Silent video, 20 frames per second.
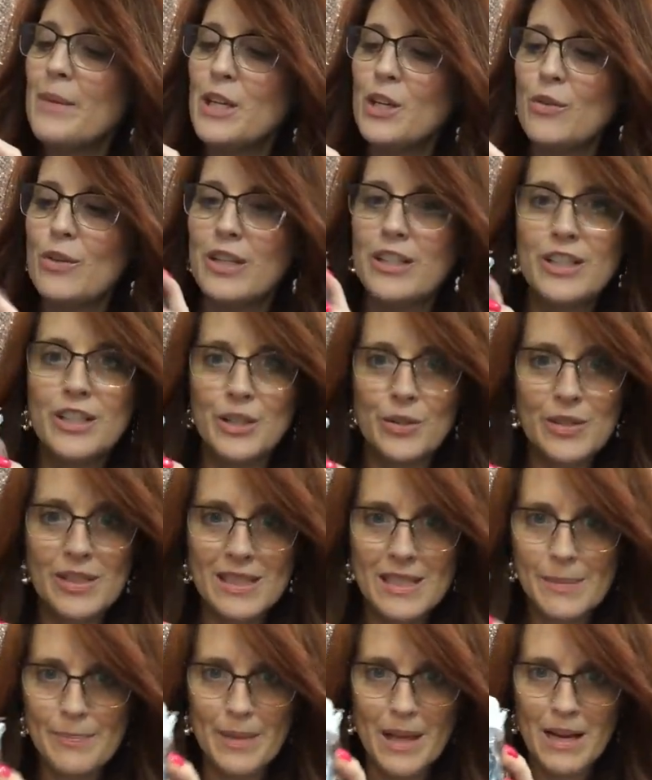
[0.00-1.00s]
You could use
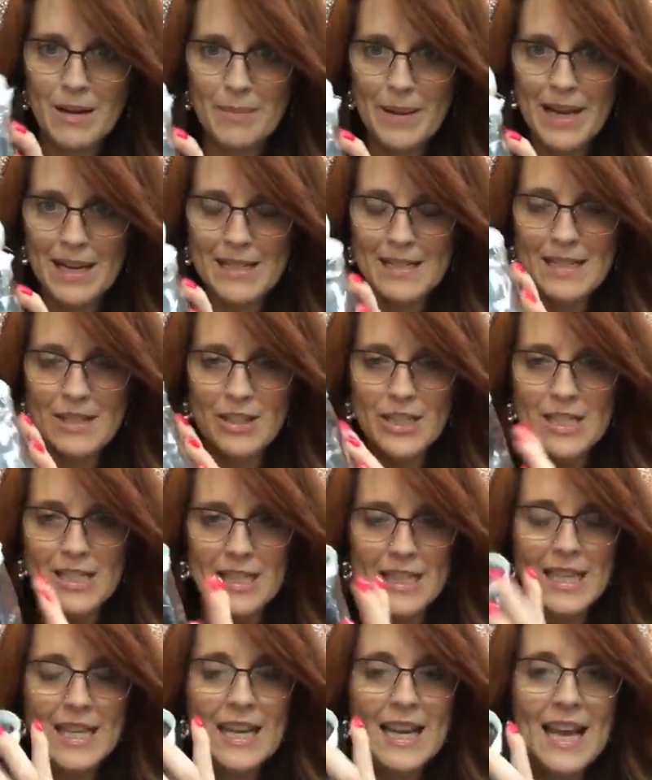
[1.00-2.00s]
a Ziploc bag,
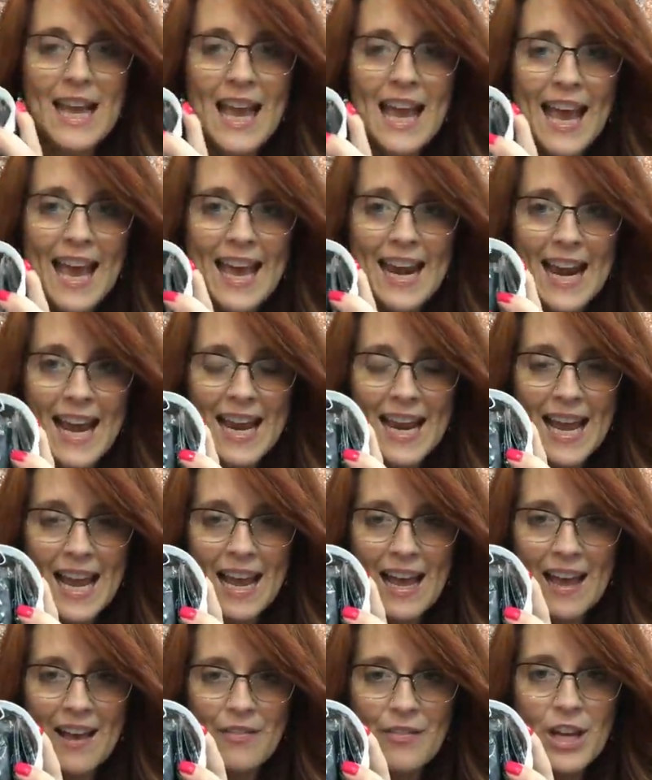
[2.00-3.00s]
seriously. And I
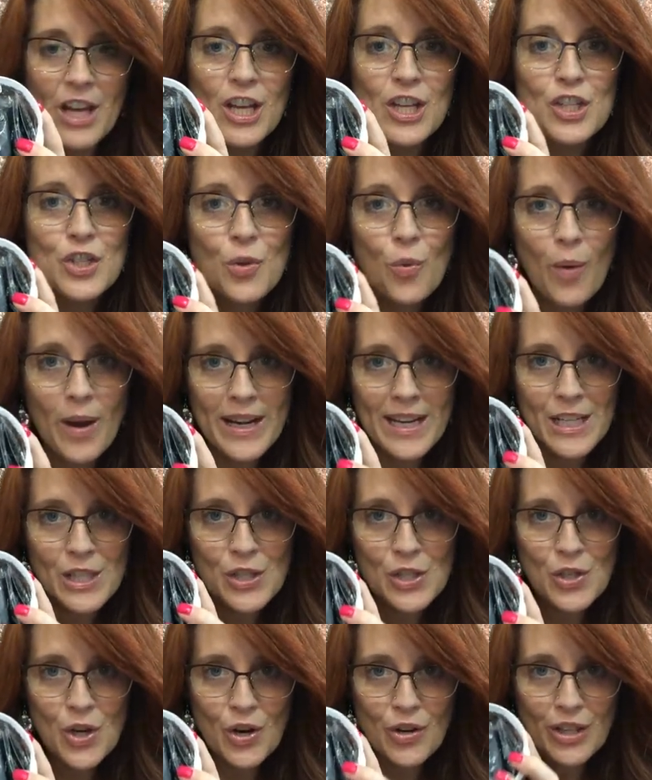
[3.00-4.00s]
have 20
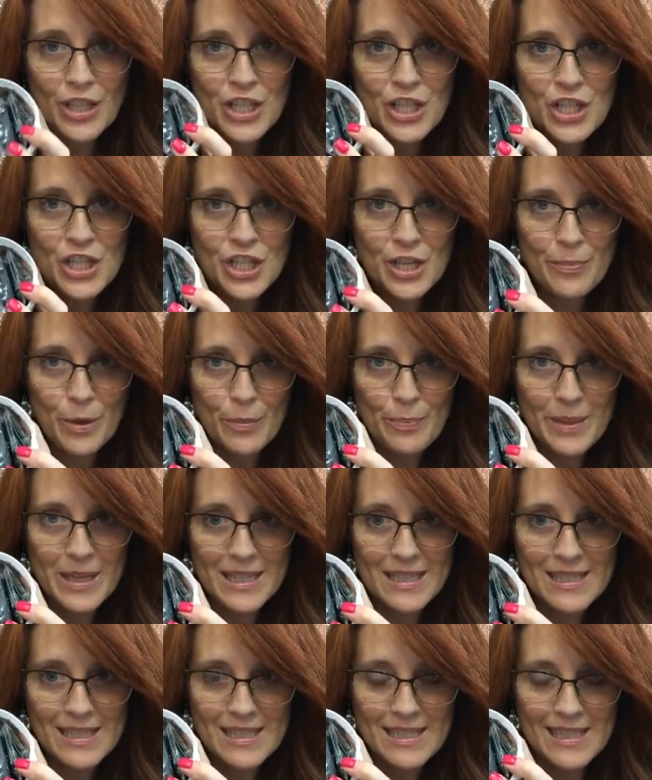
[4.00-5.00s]
starlit shimmer
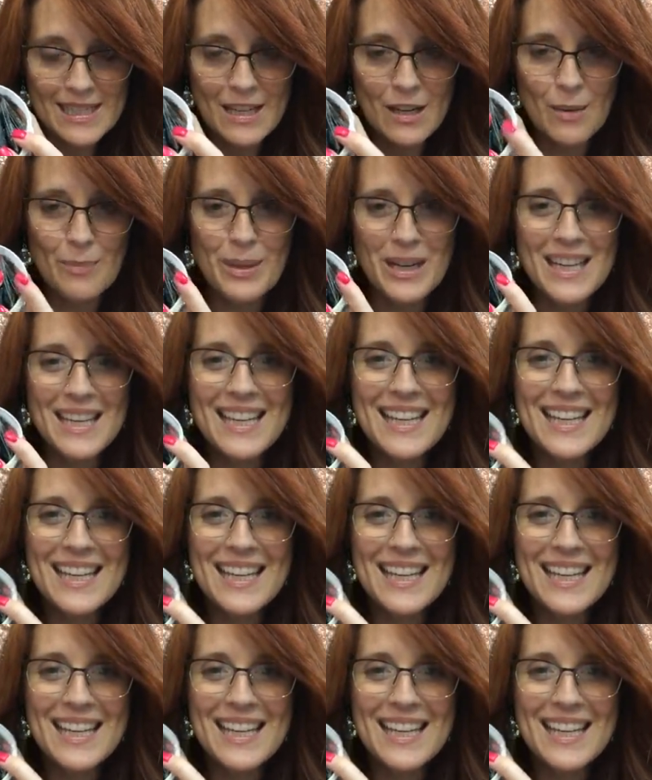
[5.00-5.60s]
pieces in here, but